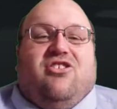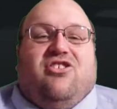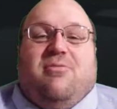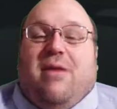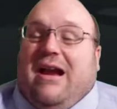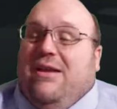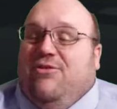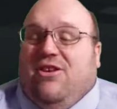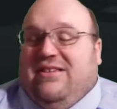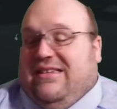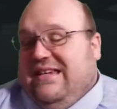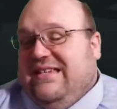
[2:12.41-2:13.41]
some items
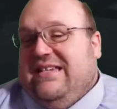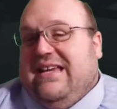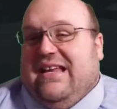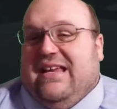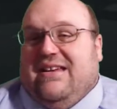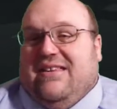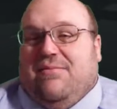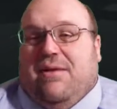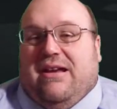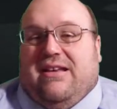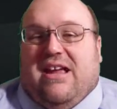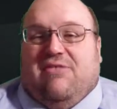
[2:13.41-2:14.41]
that didn't get into the
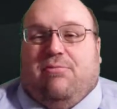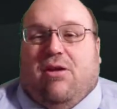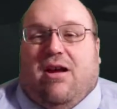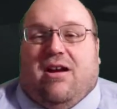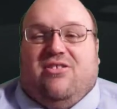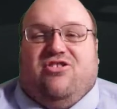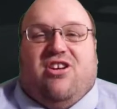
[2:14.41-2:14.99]
main dev blog,